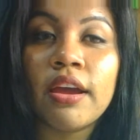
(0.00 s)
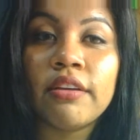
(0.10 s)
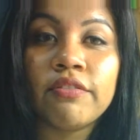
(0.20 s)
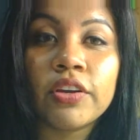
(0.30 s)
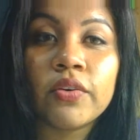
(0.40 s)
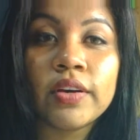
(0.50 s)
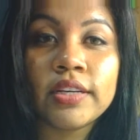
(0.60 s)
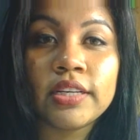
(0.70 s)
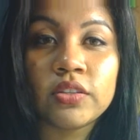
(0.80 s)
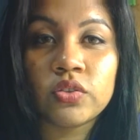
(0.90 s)
and feel
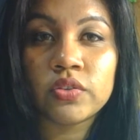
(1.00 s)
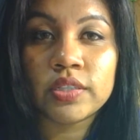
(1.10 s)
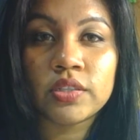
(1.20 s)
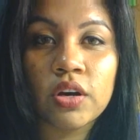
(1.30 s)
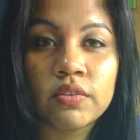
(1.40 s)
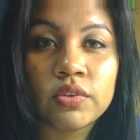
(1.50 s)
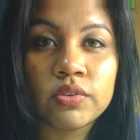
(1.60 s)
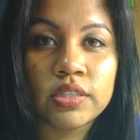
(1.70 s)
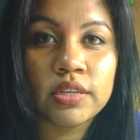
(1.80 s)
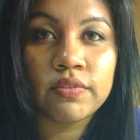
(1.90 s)
a need to resolve
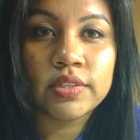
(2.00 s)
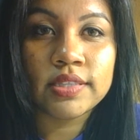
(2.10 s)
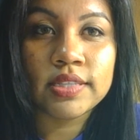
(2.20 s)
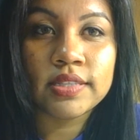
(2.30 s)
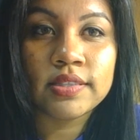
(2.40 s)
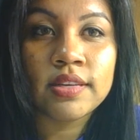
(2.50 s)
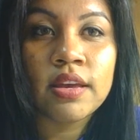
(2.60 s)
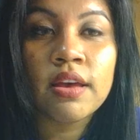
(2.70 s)
those differences.